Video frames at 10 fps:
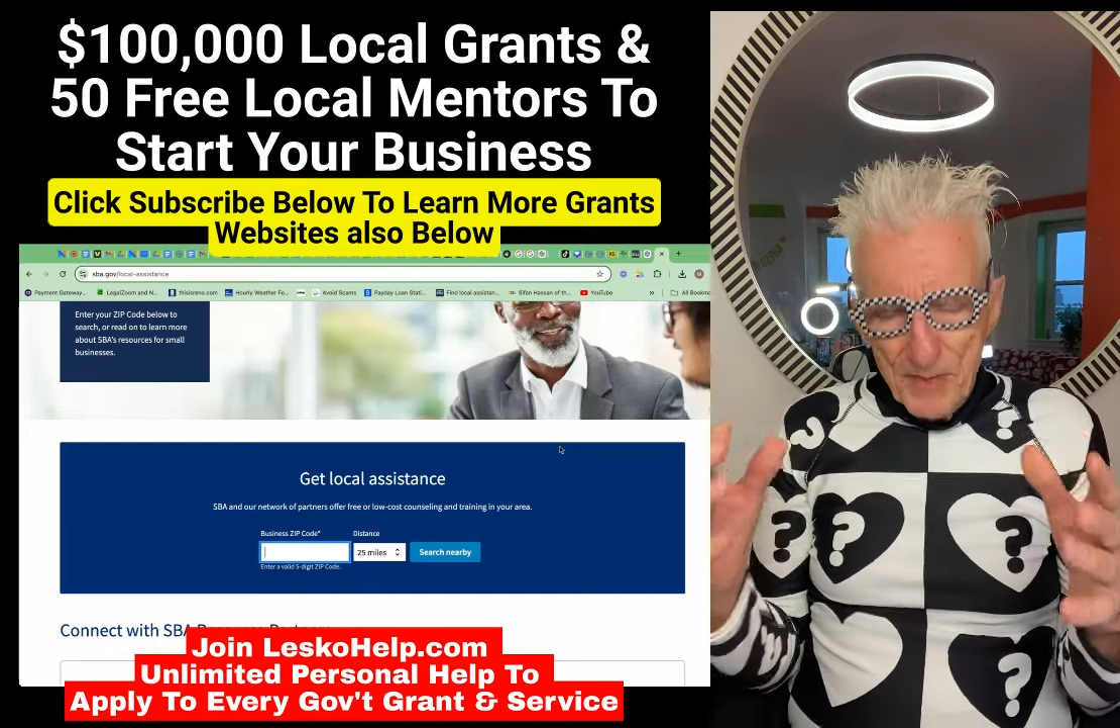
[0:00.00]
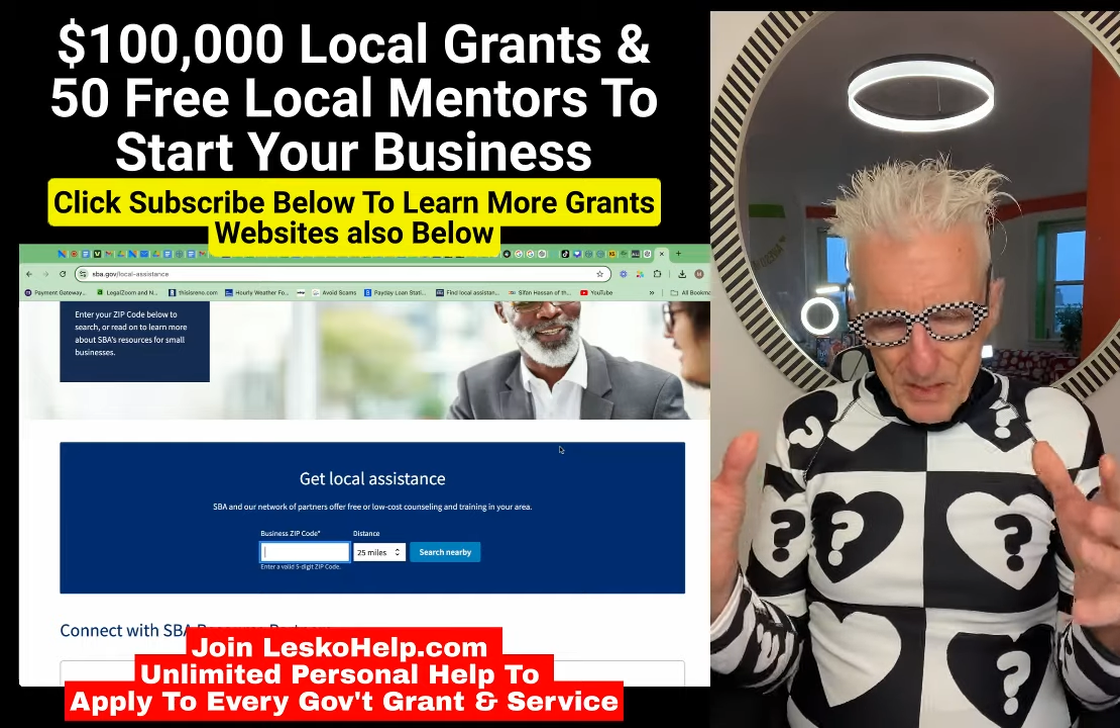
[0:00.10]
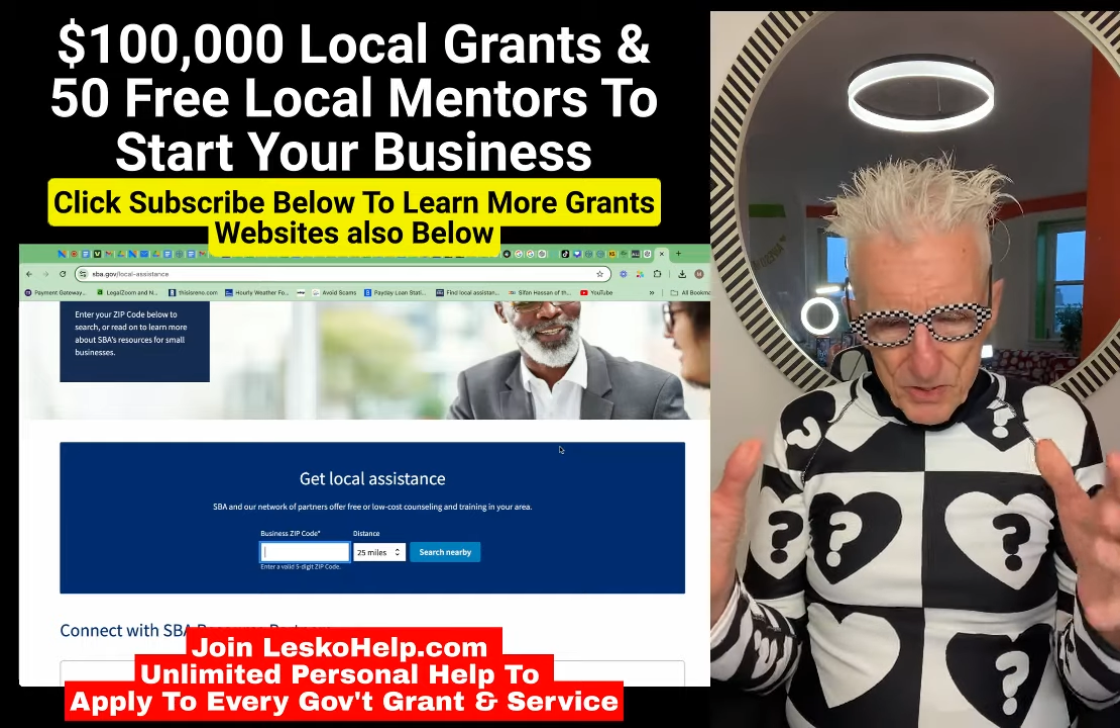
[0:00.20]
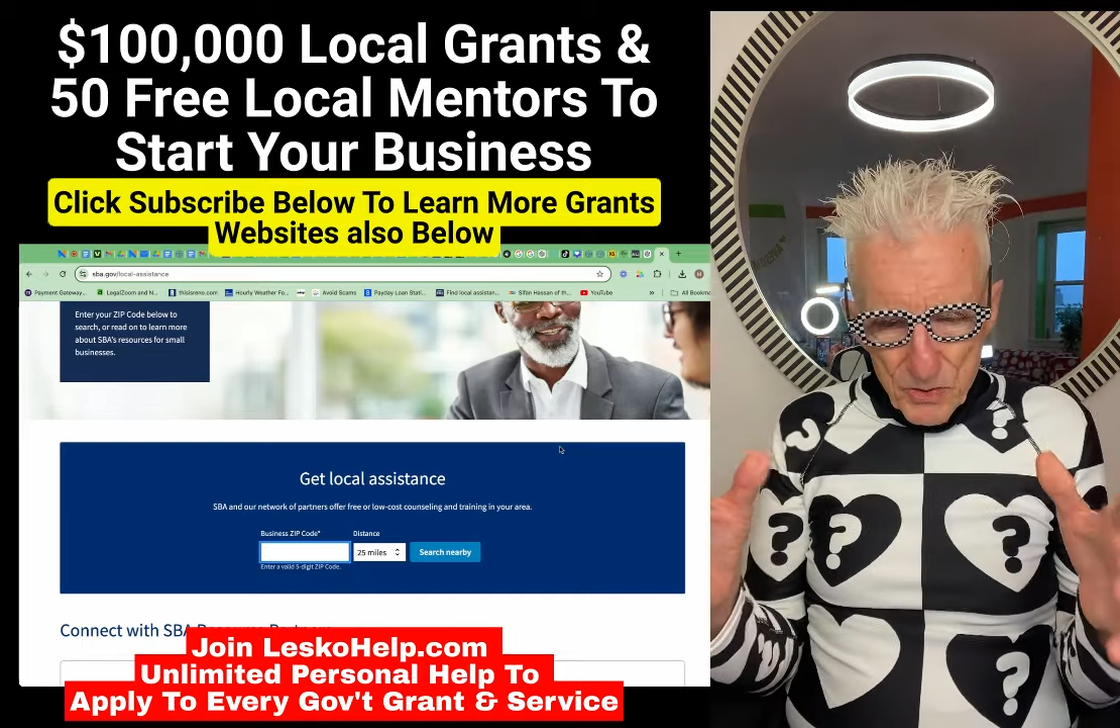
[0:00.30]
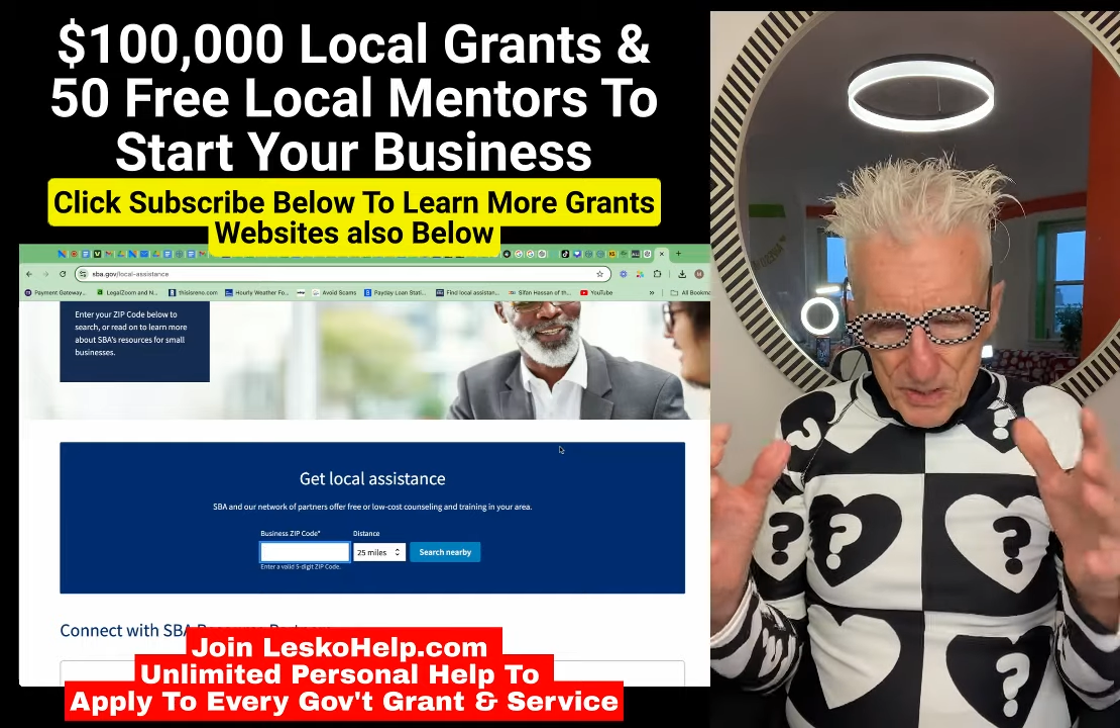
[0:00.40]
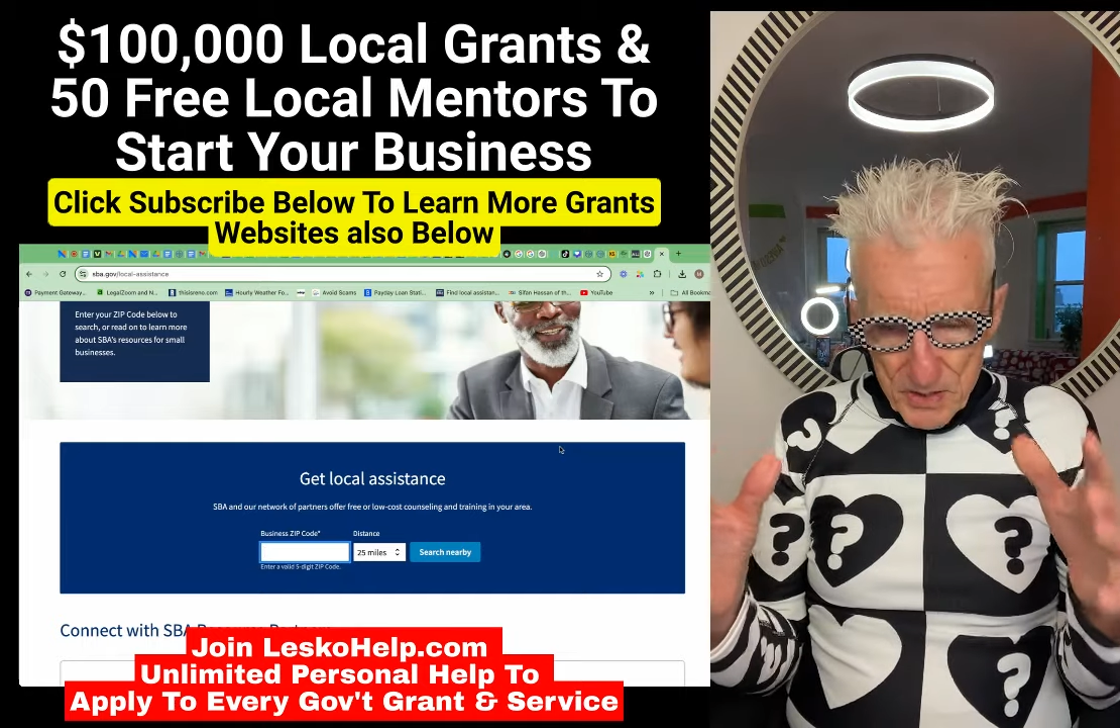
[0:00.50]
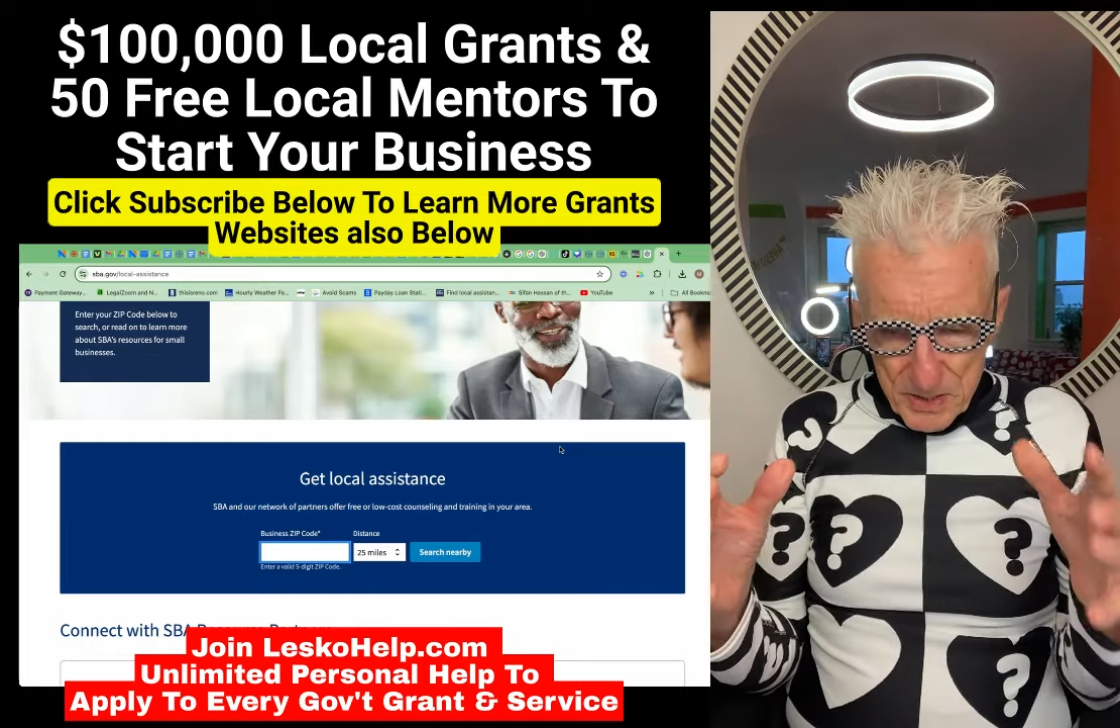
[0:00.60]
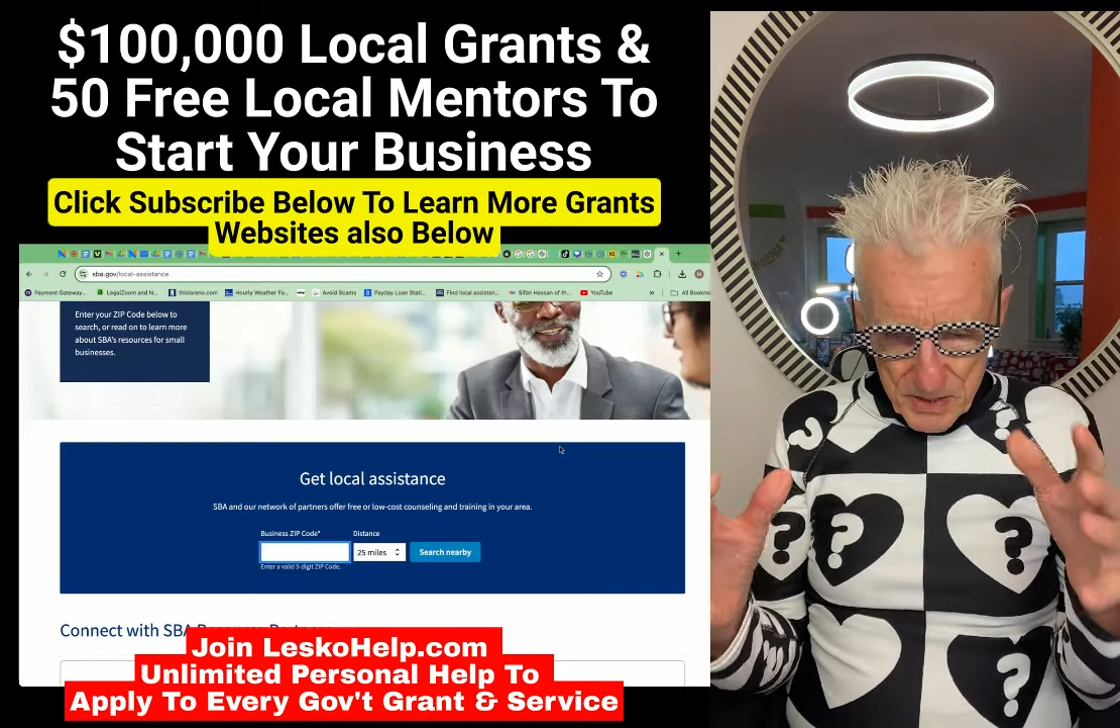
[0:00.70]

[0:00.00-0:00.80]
sort of